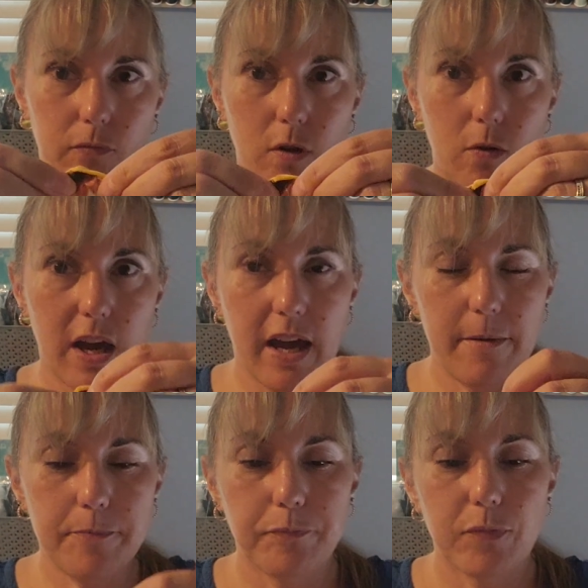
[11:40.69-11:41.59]
Okay,
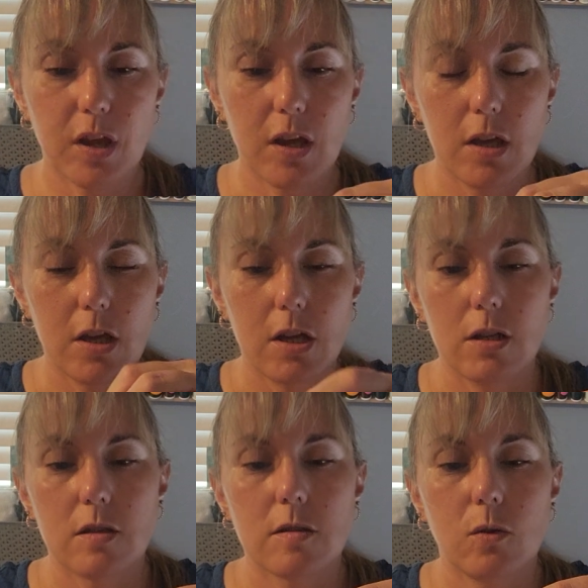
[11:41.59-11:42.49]

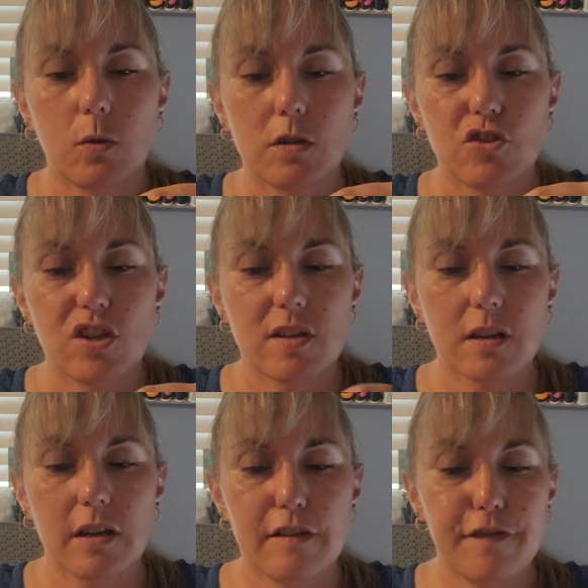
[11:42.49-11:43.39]
so we're just
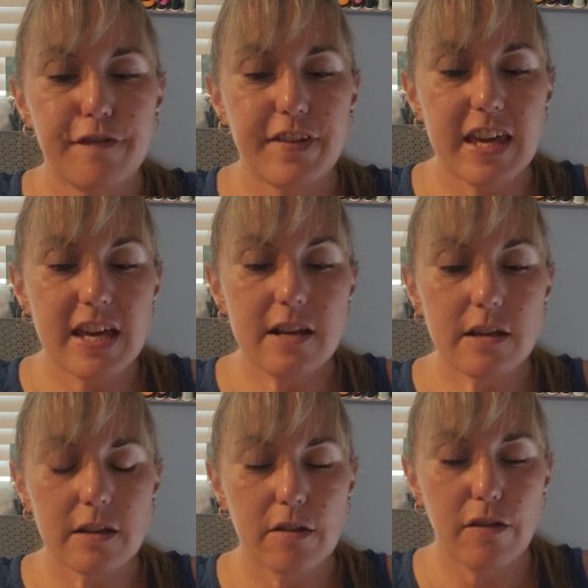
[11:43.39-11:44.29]
going to feed
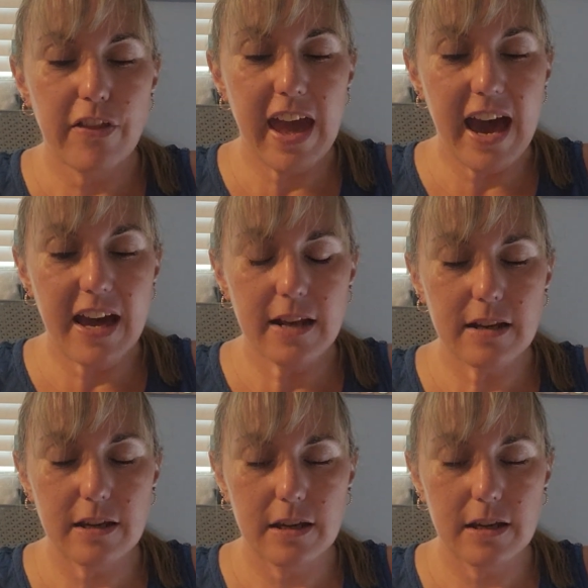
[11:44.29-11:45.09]
that